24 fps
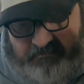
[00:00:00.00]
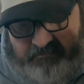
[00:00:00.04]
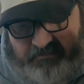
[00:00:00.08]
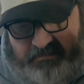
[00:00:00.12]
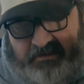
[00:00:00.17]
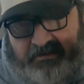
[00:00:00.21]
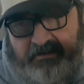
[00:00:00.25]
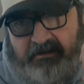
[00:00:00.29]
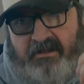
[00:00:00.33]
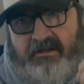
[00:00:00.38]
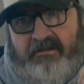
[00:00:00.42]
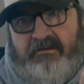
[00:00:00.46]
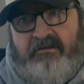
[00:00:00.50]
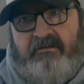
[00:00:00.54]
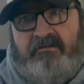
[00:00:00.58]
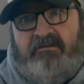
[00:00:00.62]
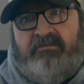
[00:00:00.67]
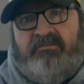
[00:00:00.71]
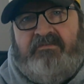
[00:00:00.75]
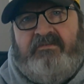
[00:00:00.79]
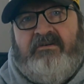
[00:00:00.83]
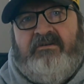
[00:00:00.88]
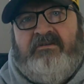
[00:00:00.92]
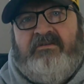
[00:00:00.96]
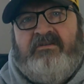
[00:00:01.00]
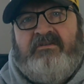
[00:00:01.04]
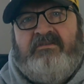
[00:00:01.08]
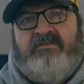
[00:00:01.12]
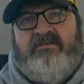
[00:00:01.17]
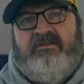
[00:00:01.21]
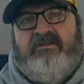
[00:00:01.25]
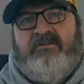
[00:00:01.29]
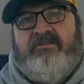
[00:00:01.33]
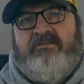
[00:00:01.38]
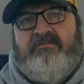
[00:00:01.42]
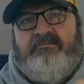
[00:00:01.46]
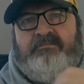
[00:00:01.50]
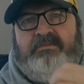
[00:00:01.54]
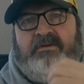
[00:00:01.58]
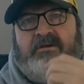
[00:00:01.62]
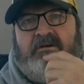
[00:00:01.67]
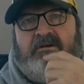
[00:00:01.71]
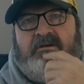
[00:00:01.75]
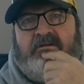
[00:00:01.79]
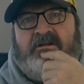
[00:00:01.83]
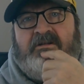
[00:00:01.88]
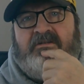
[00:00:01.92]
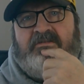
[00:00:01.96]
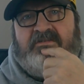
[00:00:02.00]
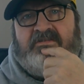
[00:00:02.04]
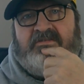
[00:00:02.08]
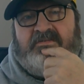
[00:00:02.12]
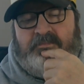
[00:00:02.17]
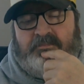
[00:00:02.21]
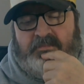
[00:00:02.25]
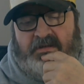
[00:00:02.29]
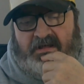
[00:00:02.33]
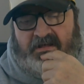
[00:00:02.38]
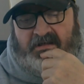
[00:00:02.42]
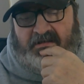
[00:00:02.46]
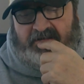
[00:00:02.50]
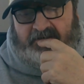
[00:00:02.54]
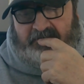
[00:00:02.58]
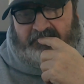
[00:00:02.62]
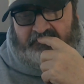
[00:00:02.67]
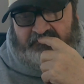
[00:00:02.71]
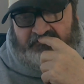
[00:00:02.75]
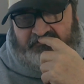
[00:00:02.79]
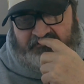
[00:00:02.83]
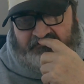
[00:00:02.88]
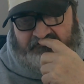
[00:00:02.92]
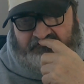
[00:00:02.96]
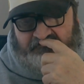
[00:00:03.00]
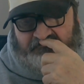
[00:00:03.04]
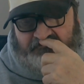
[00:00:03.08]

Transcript: Beginners versus experienced modelers.